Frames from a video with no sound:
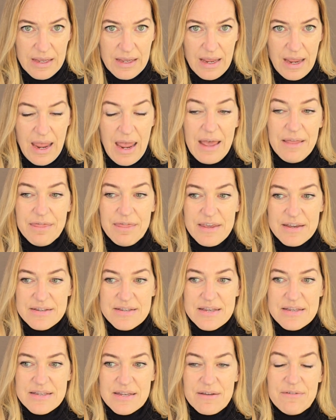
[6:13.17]
And
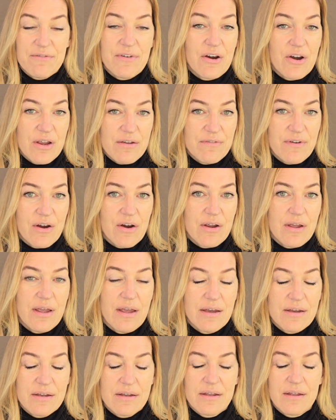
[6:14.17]
this is a very,
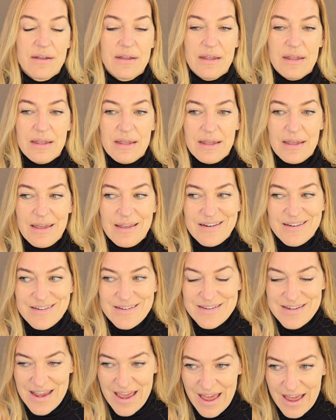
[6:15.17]
very
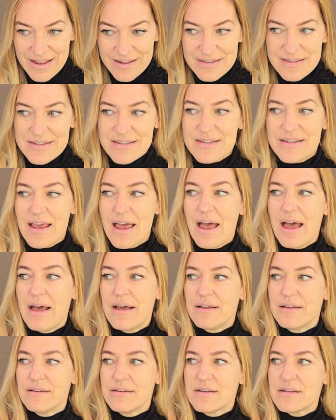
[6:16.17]
intense
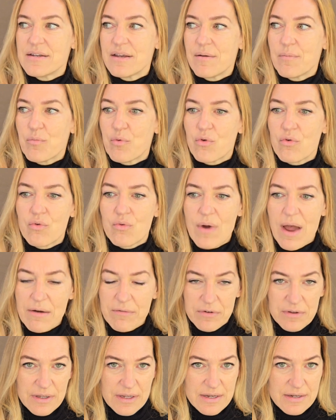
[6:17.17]
and
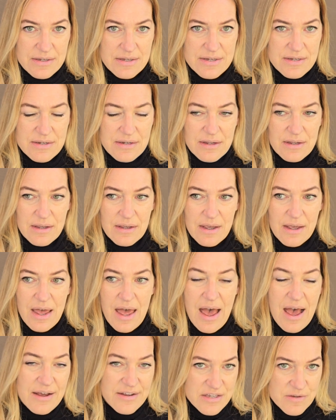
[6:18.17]
prevalent
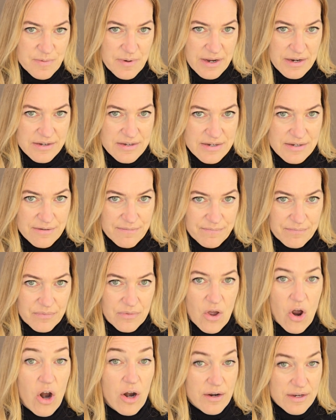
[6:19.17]

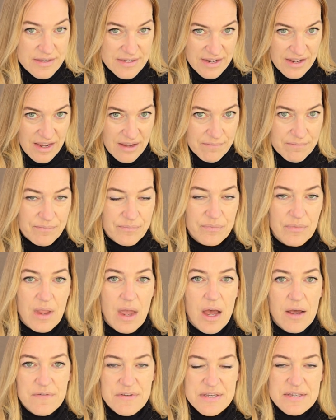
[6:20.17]
archetype
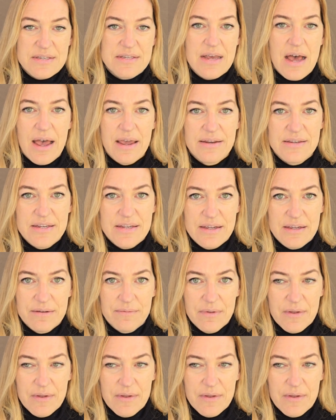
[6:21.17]
of society